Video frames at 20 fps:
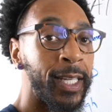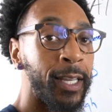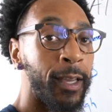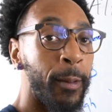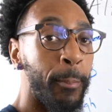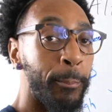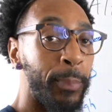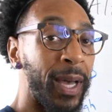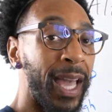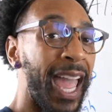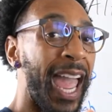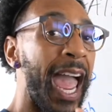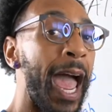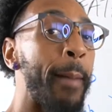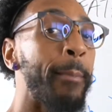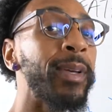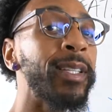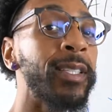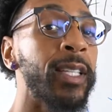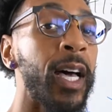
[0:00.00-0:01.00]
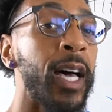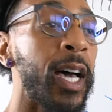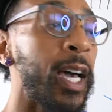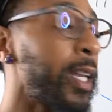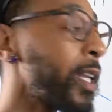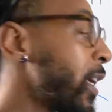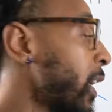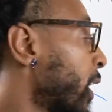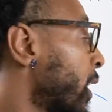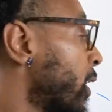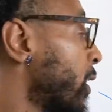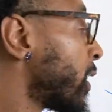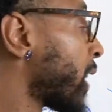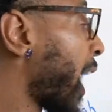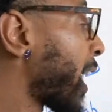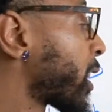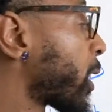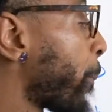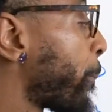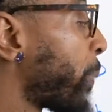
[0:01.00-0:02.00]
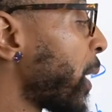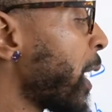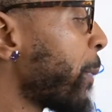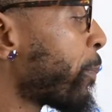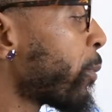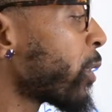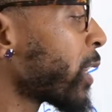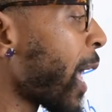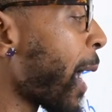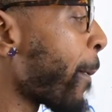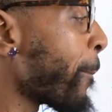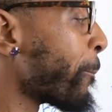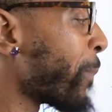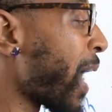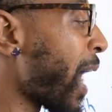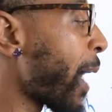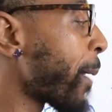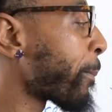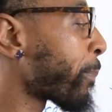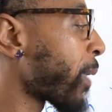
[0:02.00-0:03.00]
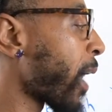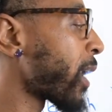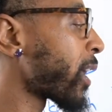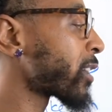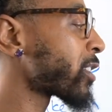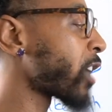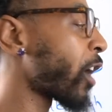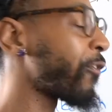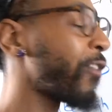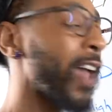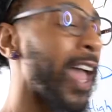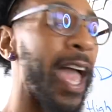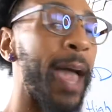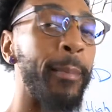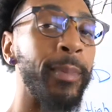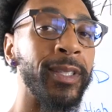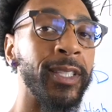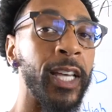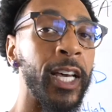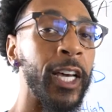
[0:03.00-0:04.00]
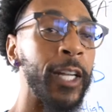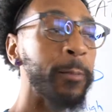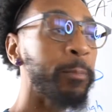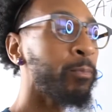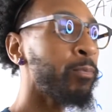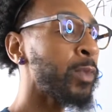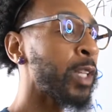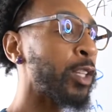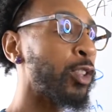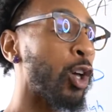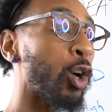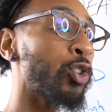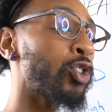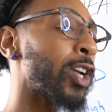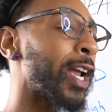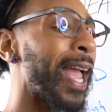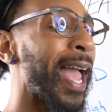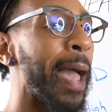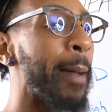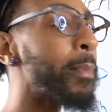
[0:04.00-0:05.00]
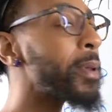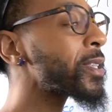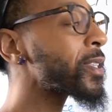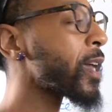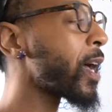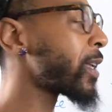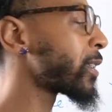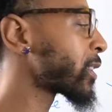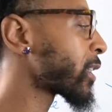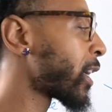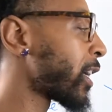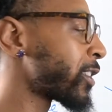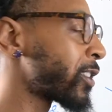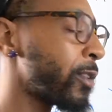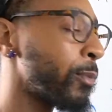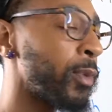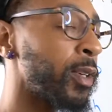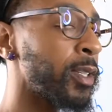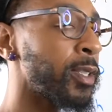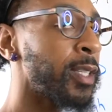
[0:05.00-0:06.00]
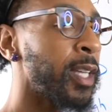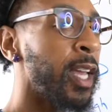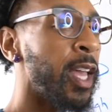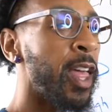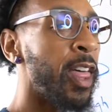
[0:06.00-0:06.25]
But Amazon, like the people that buy products off of Amazon, those are Amazon's customers.